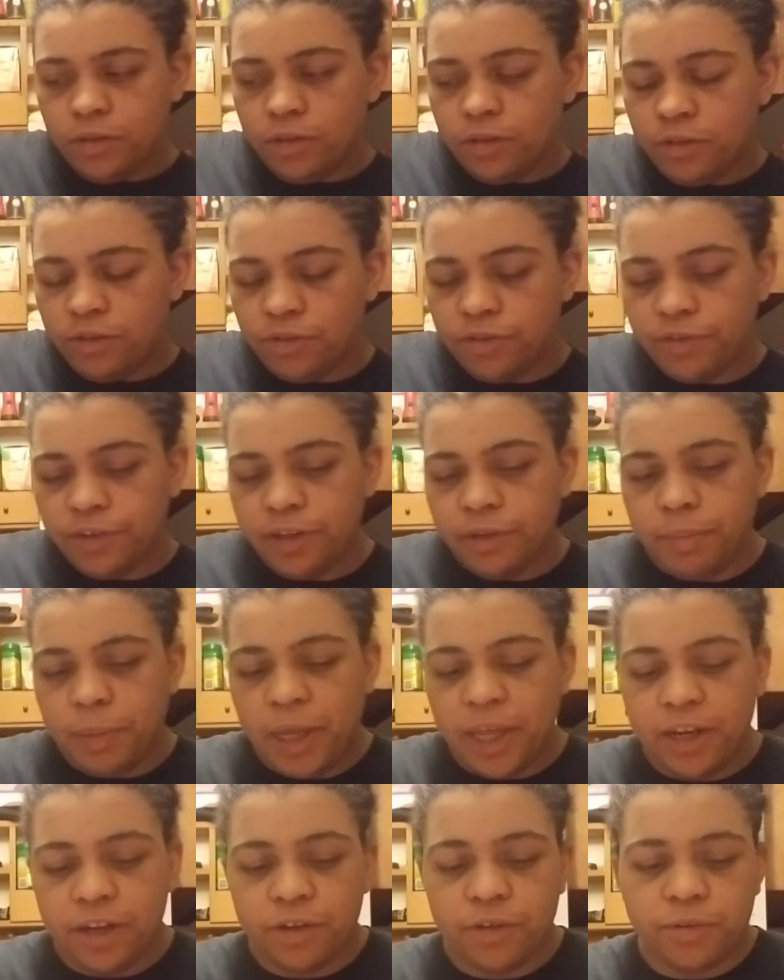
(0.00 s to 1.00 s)
Three of
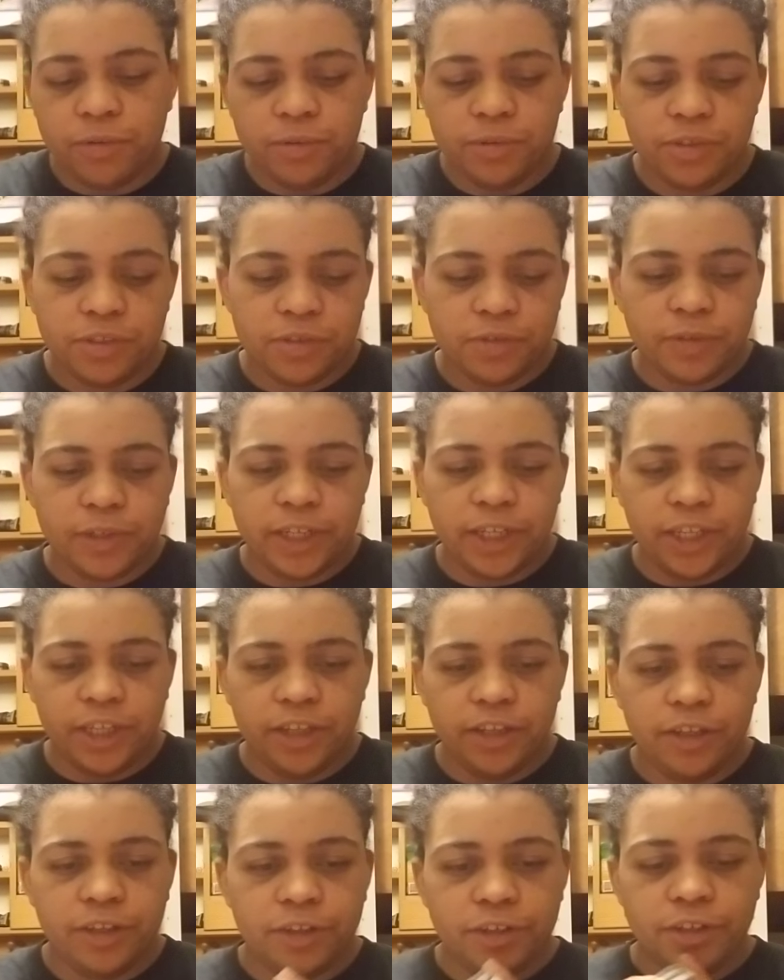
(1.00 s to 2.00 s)
Pentacles right
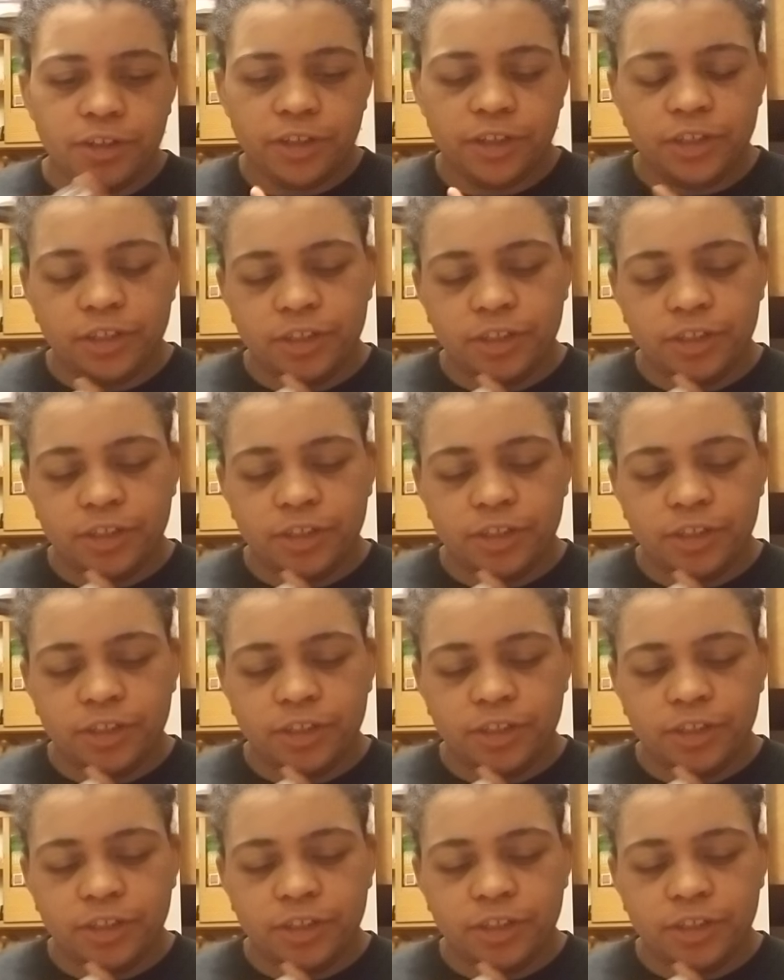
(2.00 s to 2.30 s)
here.